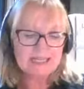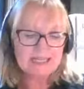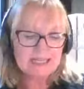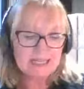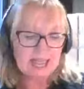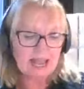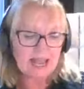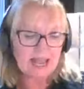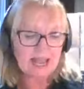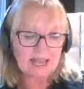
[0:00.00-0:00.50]

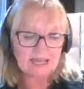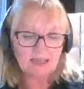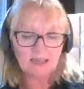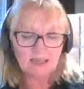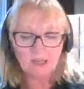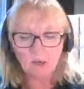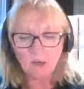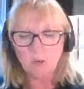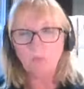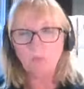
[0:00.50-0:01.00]

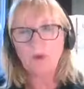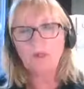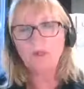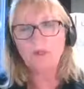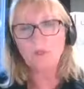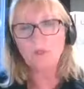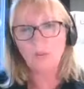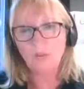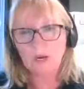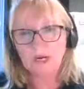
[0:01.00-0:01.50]
sang with
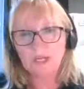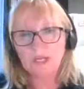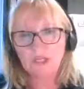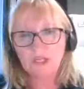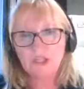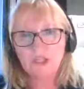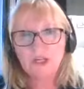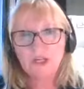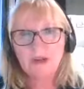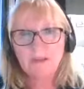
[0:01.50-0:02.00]

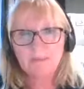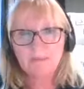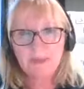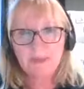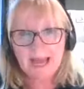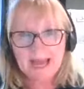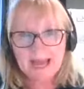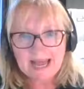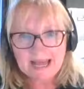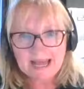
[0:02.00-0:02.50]
which
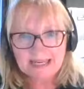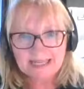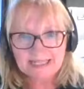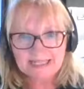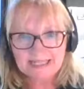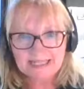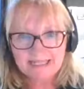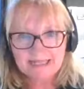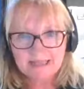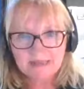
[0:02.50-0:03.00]

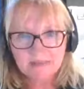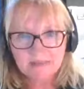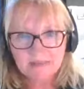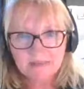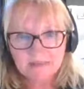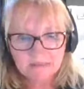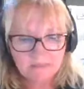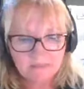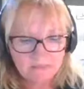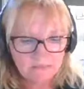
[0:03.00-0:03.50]
band?
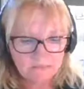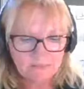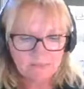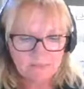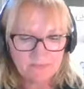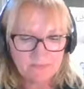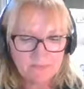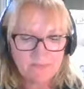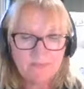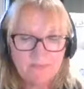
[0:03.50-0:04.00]

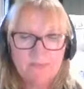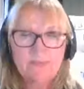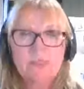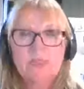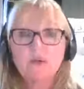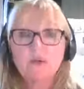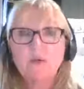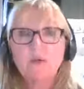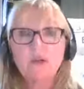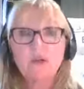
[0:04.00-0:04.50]

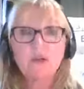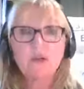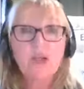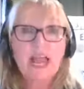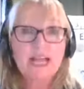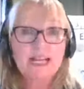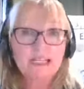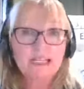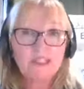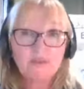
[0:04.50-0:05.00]
So all you
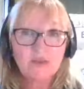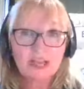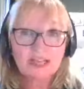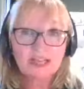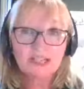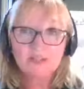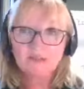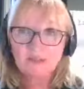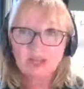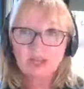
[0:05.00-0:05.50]
X
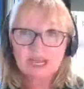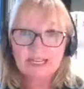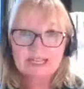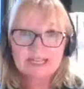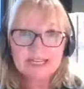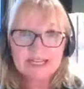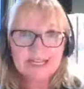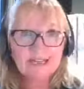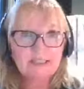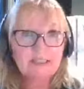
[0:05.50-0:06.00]
Factor
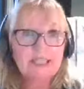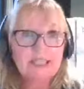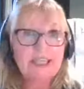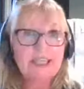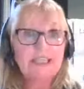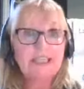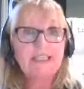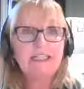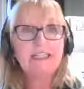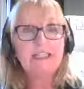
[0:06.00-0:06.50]
fans out
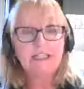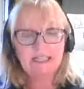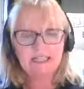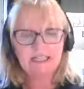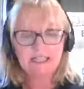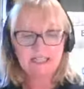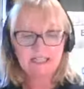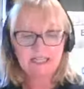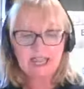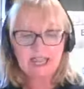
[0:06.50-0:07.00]
there,
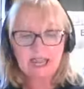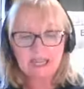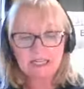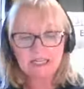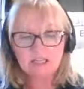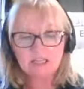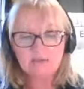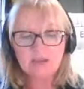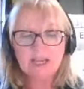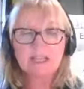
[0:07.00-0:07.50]
the
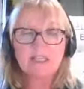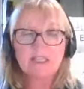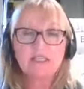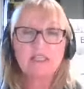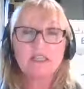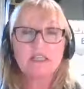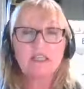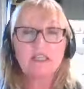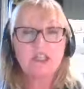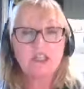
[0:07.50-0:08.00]
X
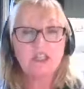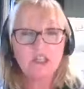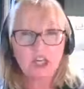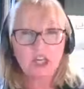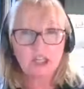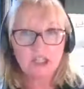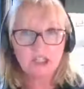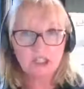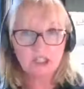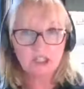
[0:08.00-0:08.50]
Factor
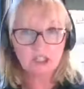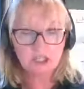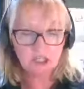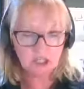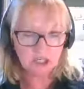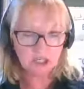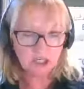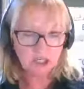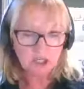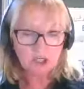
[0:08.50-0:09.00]

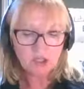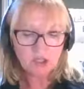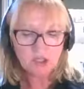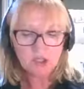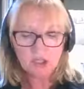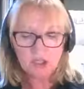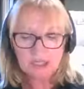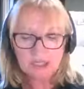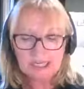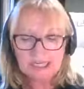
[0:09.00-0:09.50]
judge,
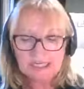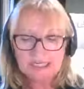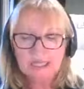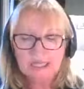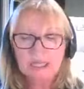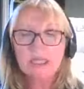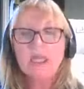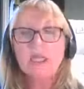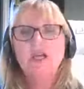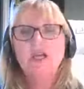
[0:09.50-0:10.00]

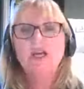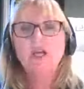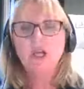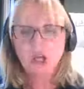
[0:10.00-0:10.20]
Tulisa